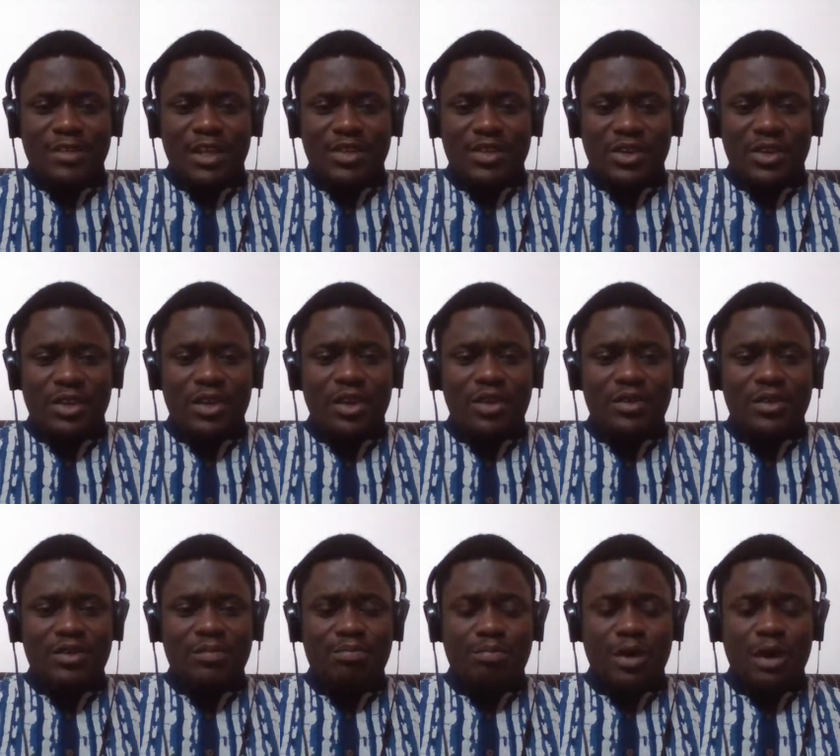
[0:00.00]
that there
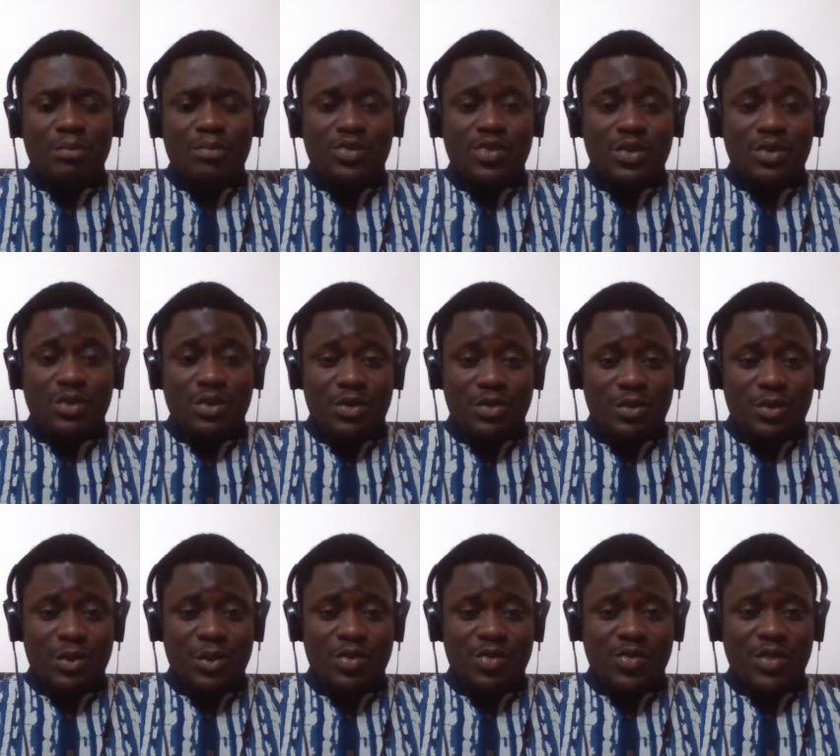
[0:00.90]
aren't bumps and
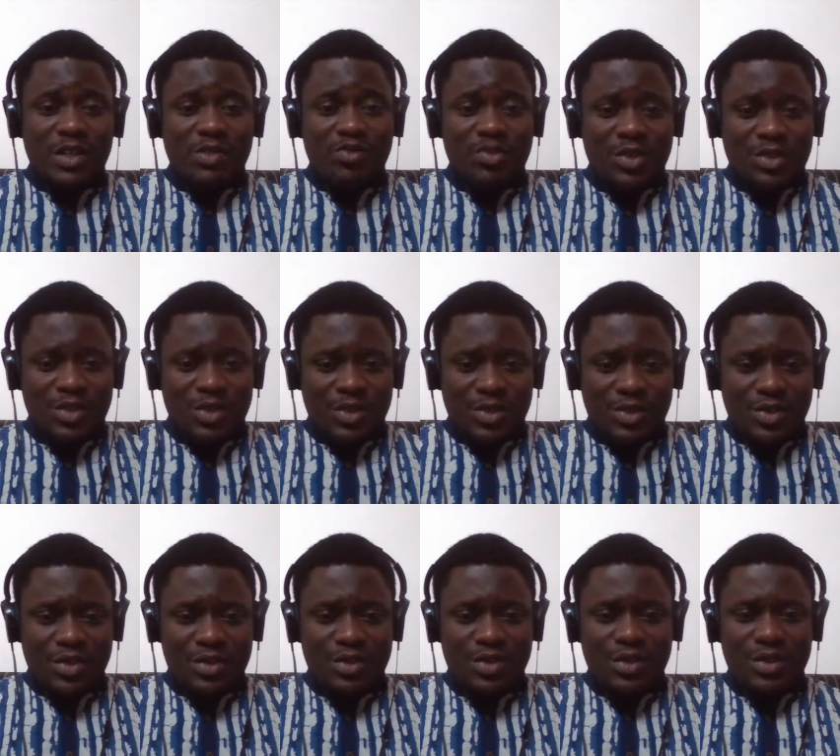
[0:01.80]
grooves and
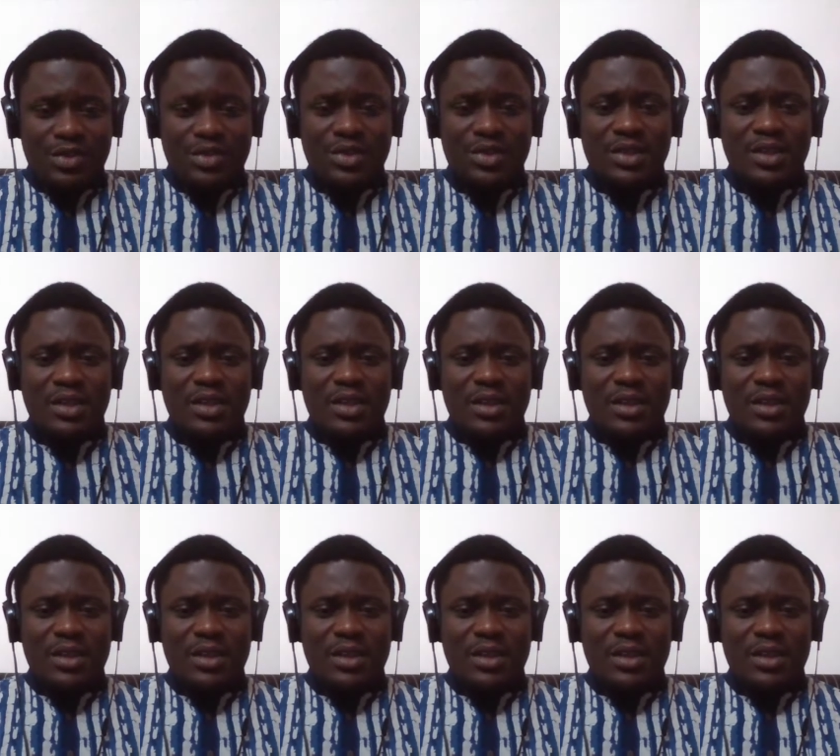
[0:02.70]
resistances